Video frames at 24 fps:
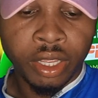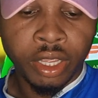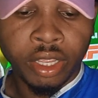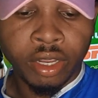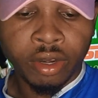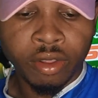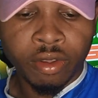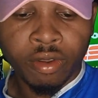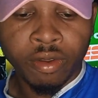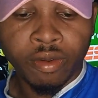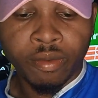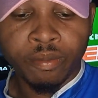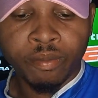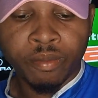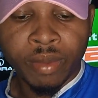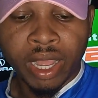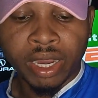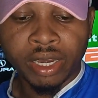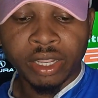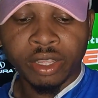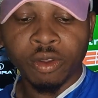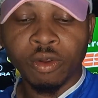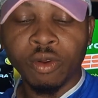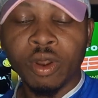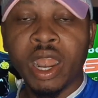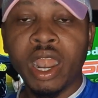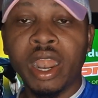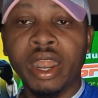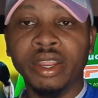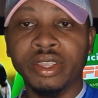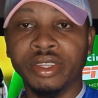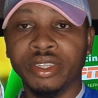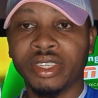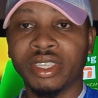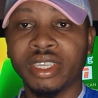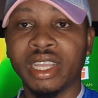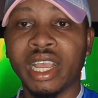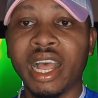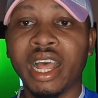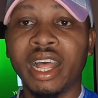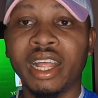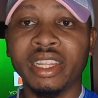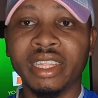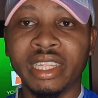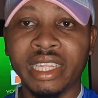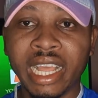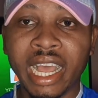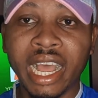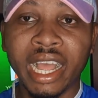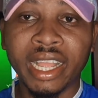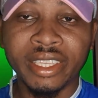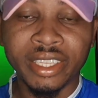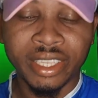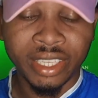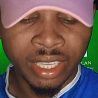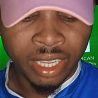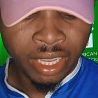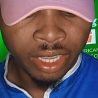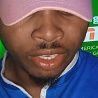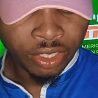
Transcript: you know Manny words, and that